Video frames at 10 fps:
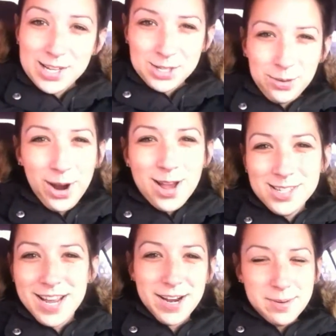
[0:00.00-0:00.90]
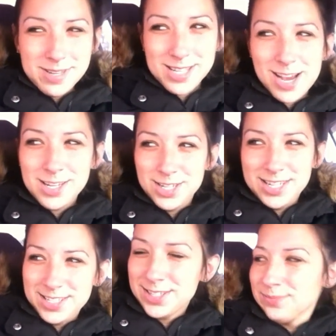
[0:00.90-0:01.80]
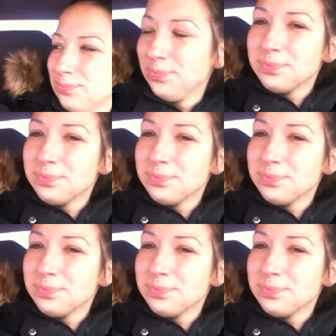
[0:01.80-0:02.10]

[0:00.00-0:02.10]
So we're all done our massages.